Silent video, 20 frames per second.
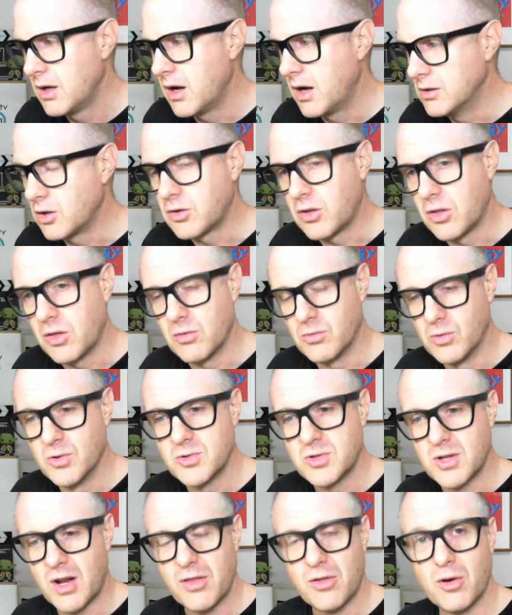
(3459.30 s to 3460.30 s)
I looked at the
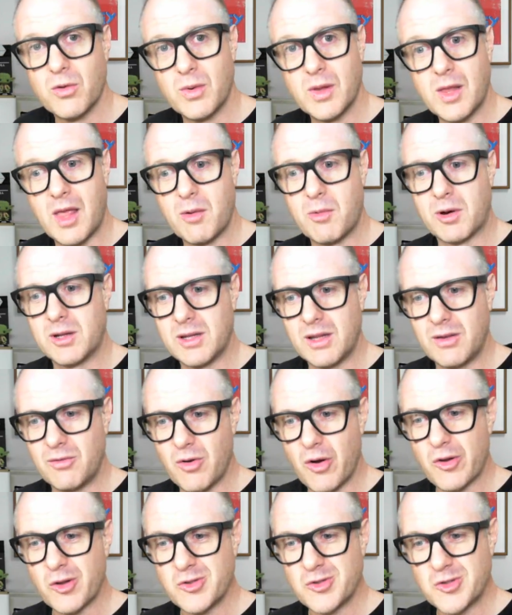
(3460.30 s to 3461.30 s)
rules and I thought, well, I want to leave
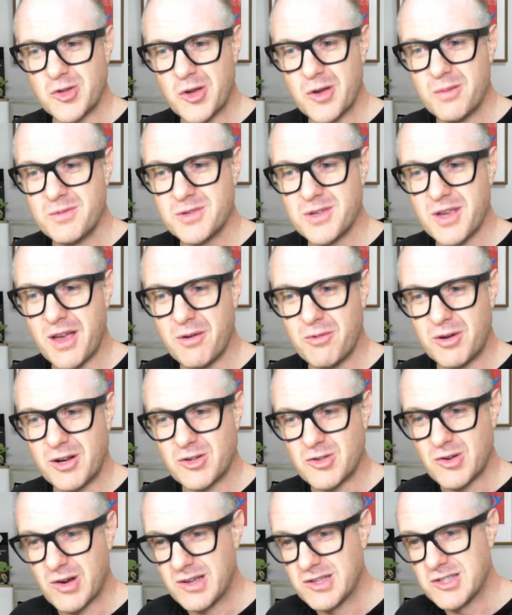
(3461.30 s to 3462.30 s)
on good terms. I want
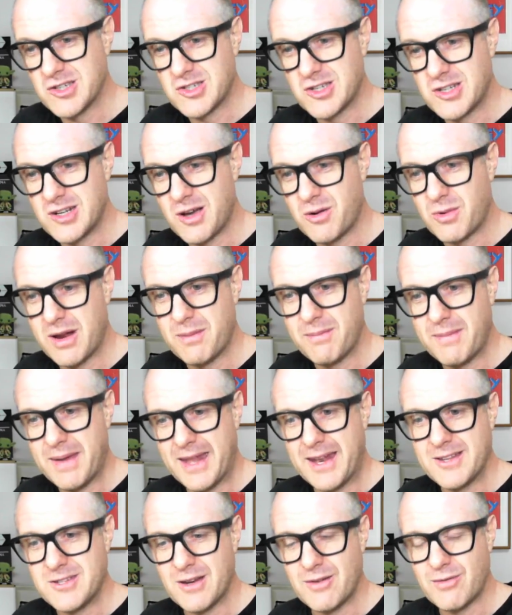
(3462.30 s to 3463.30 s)
to transition. I want to
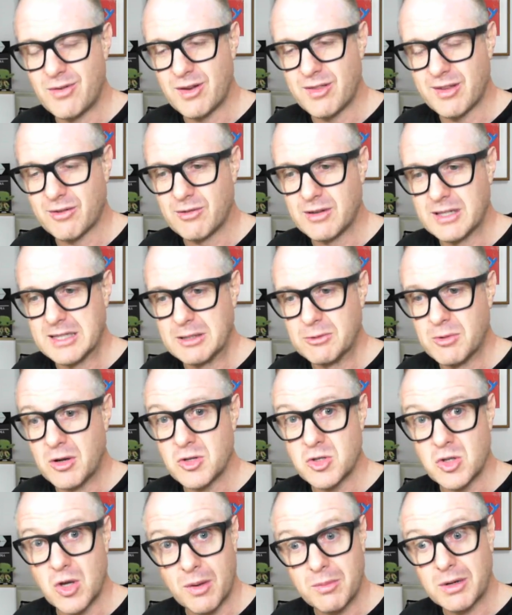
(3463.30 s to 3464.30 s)
manage everything really
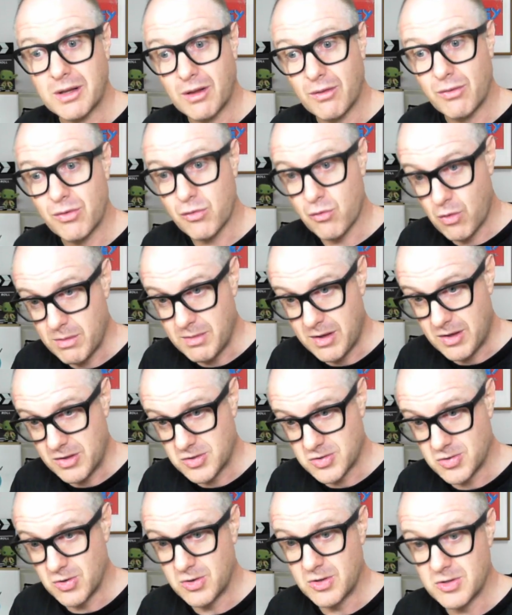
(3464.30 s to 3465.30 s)
well. So I'm going to give 3
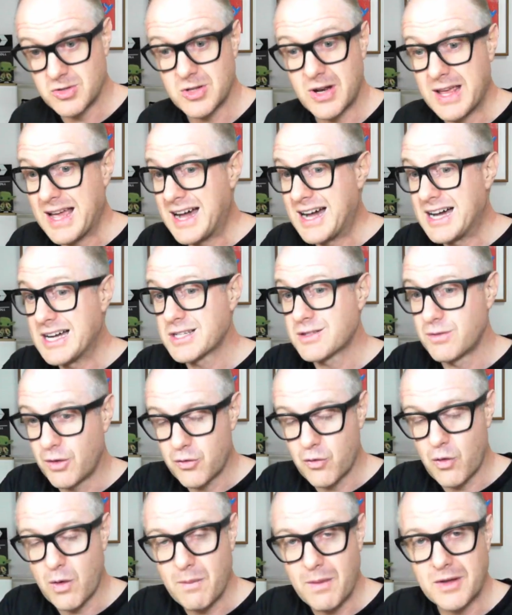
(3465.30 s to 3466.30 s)
months notice. And I asked for
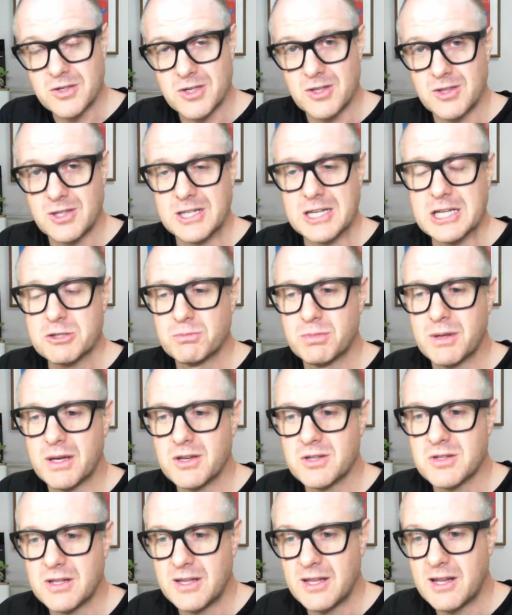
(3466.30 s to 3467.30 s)
3 months at the next
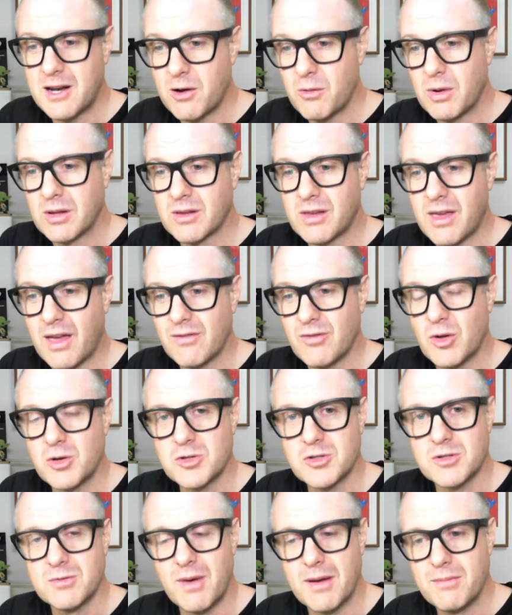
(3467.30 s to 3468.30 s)
place. And then I went and gave
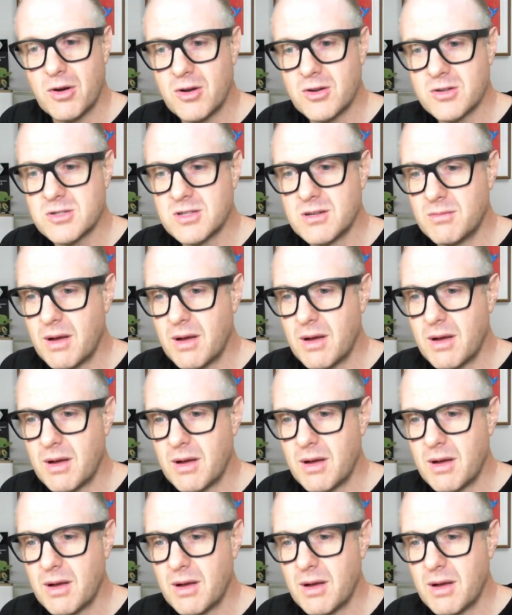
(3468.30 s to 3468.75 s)
notice to my boss.